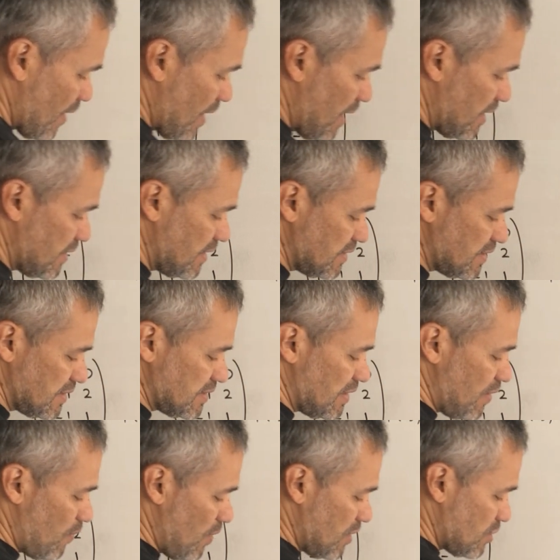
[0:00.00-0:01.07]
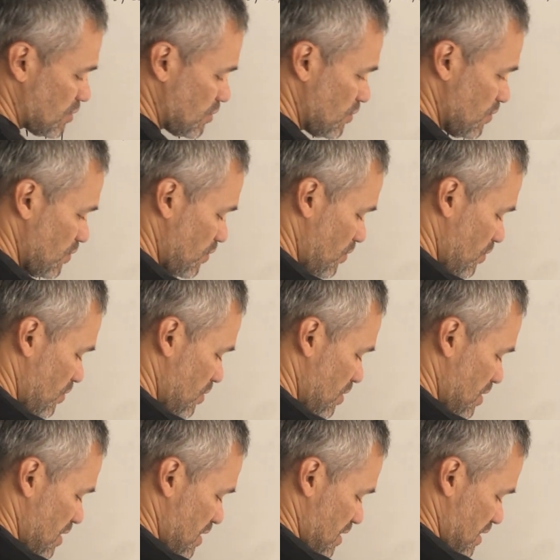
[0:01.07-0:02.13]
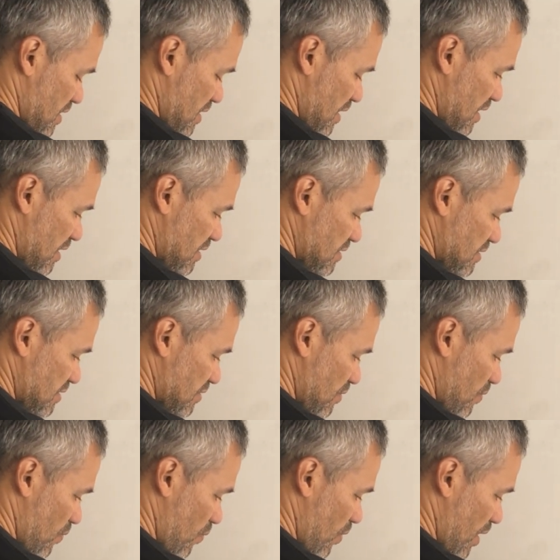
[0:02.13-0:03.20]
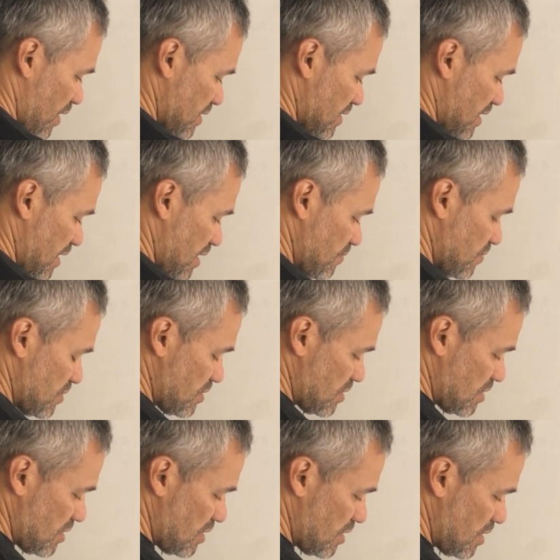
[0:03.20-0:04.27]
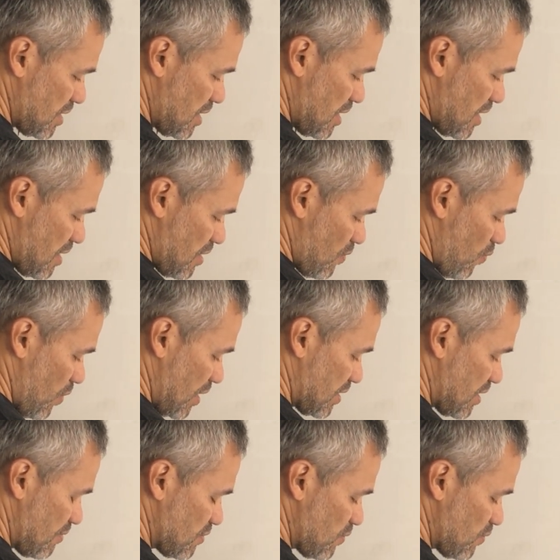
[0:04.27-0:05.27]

And this is equal to just 1 times 1